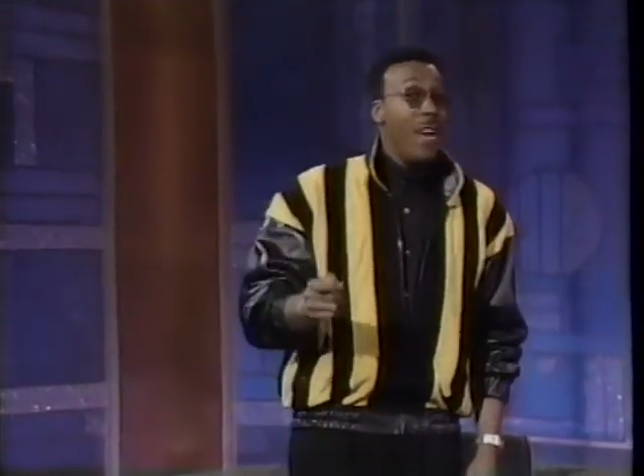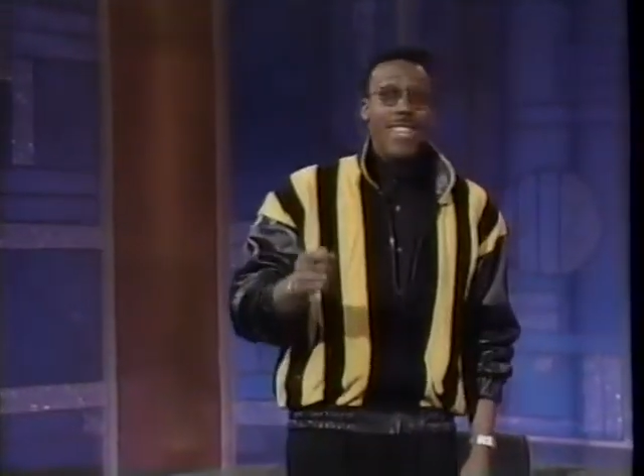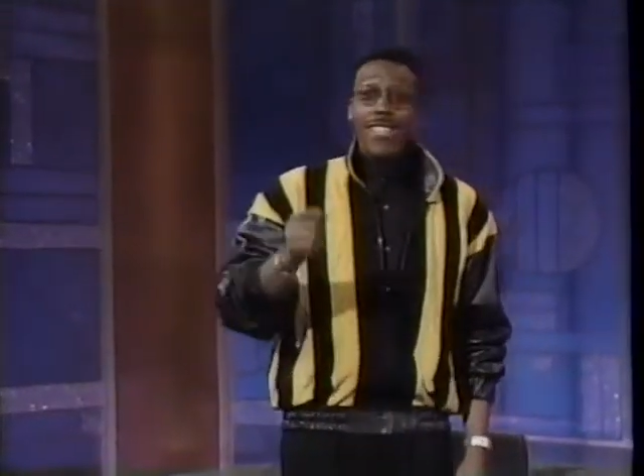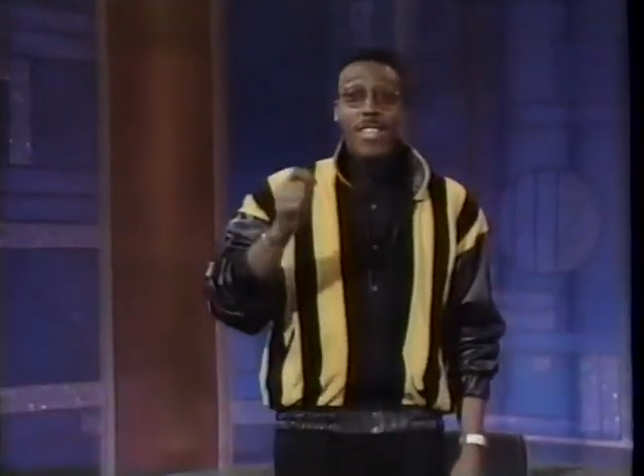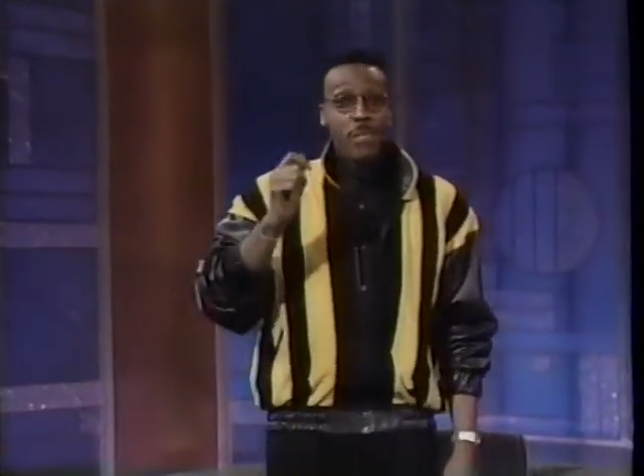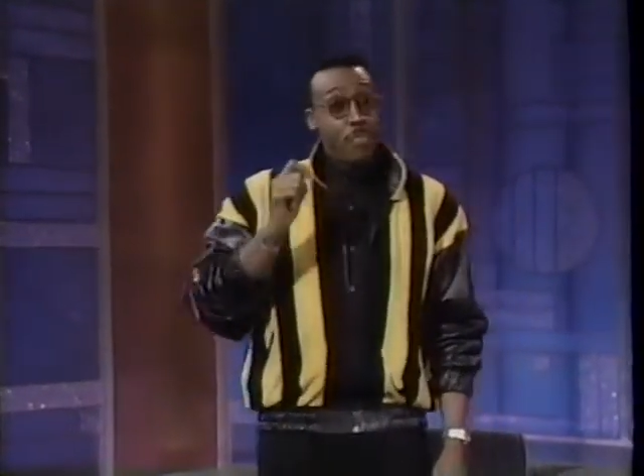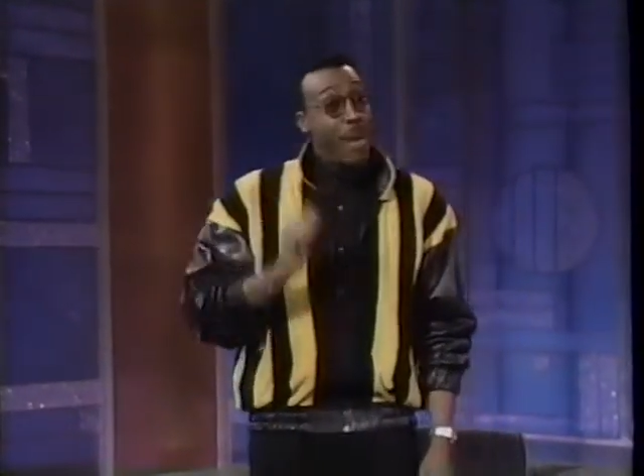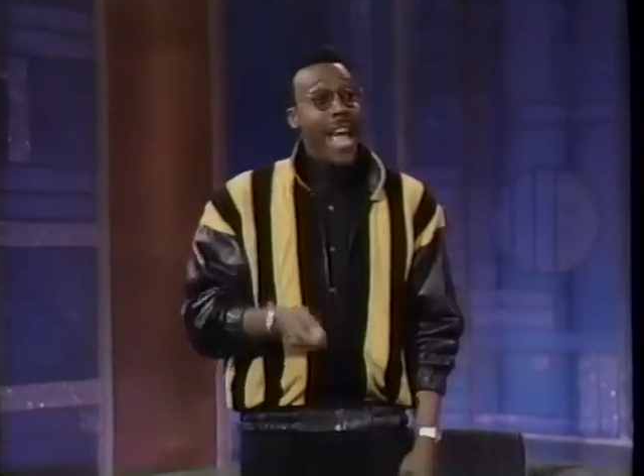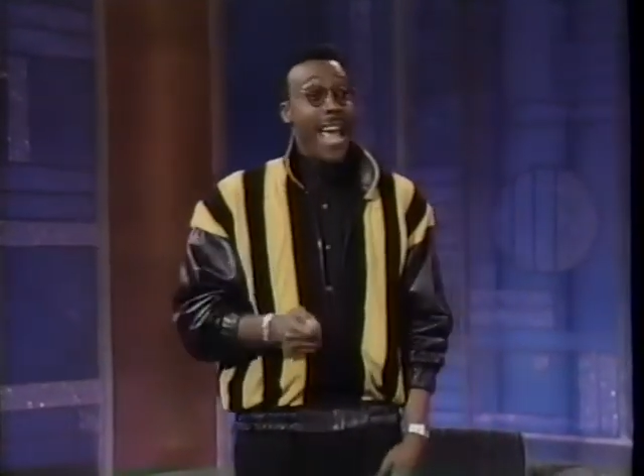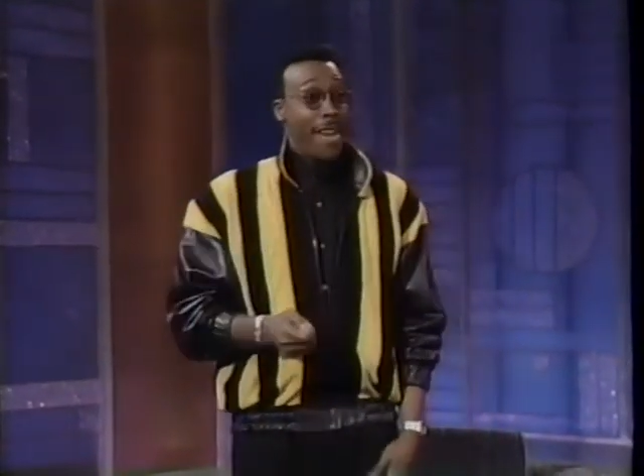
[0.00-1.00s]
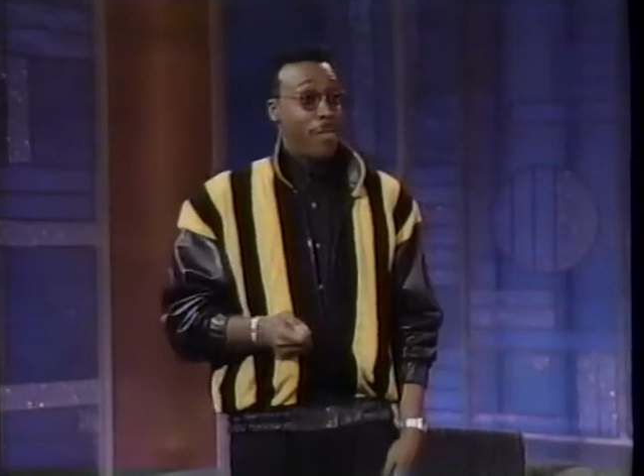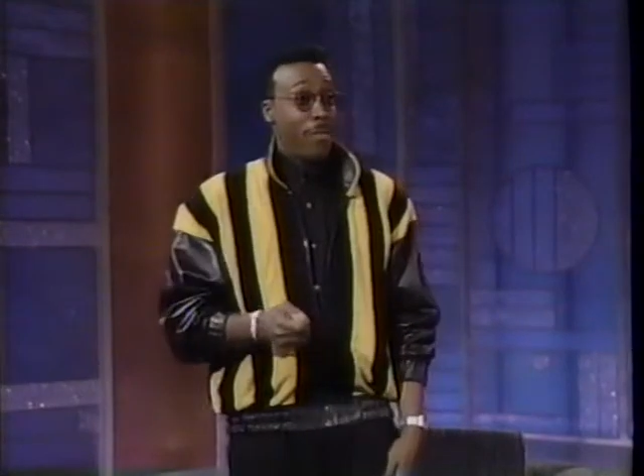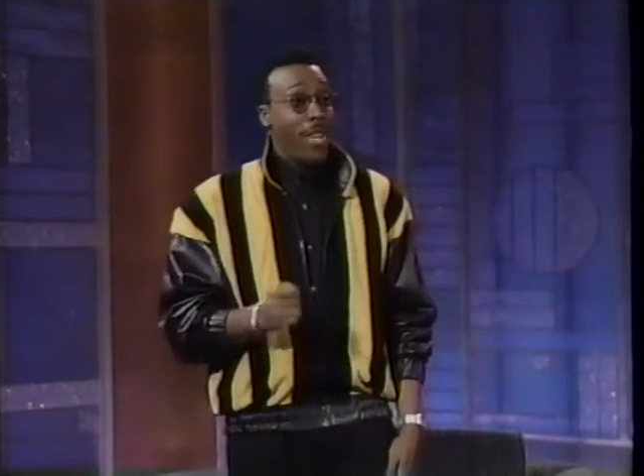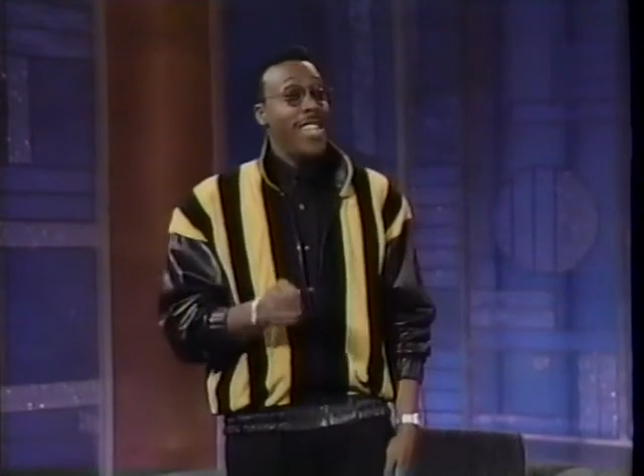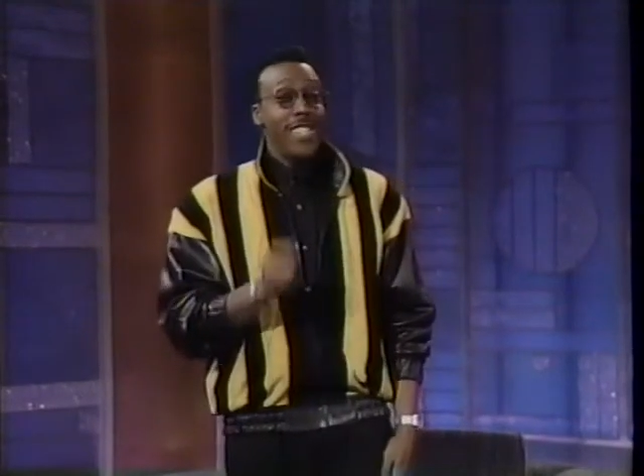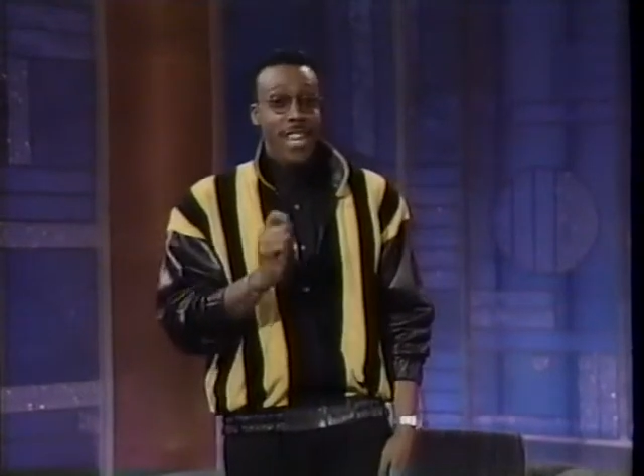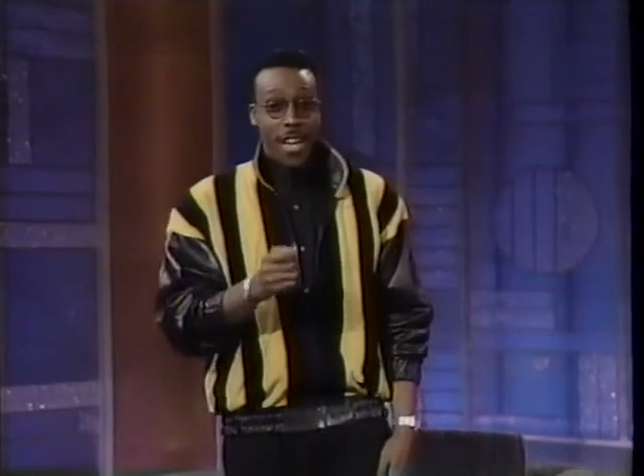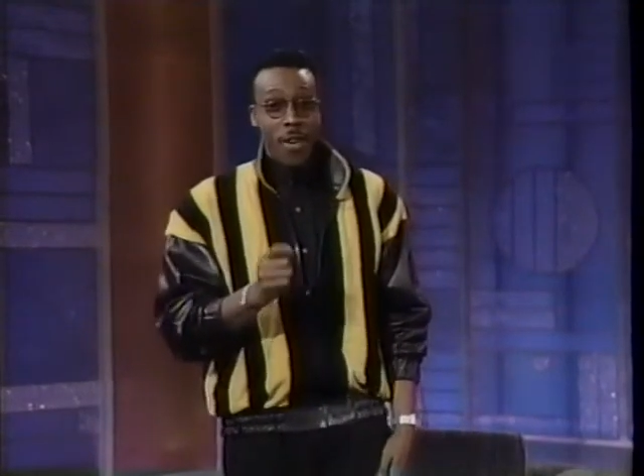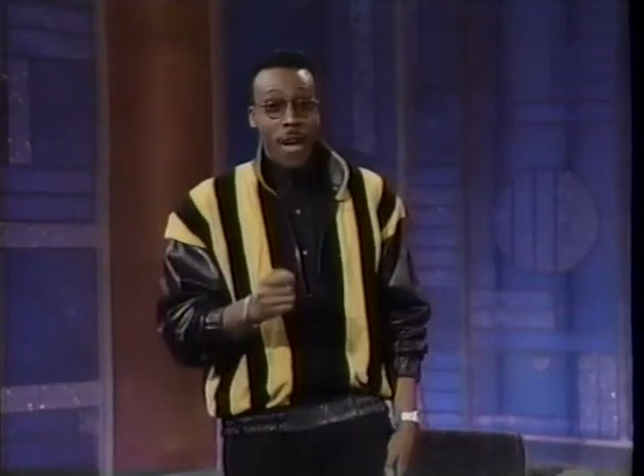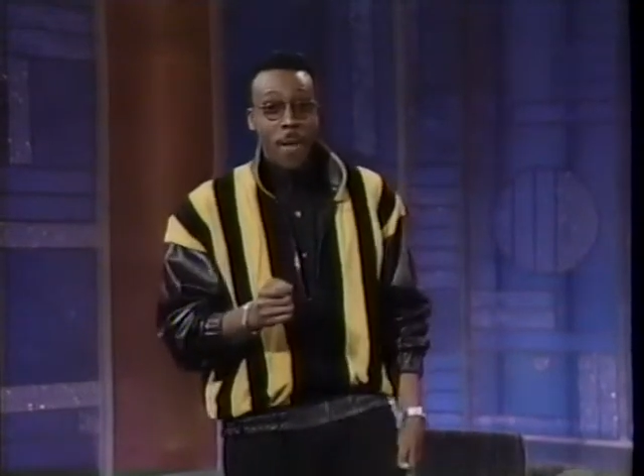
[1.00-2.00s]
and she's bad. Please check
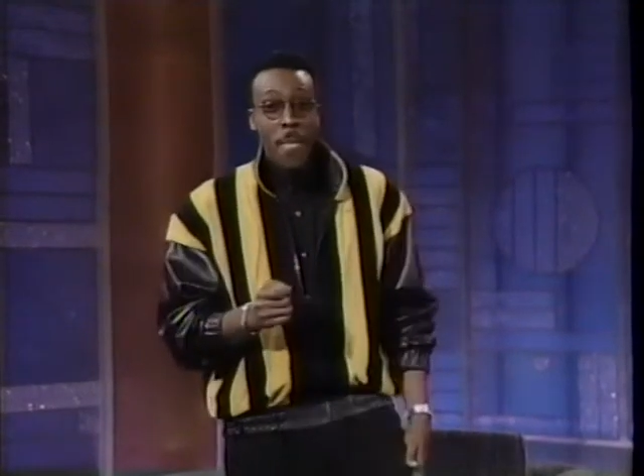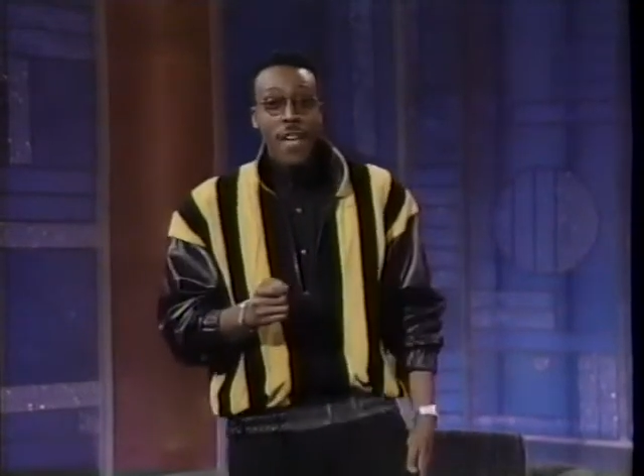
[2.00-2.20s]
her out.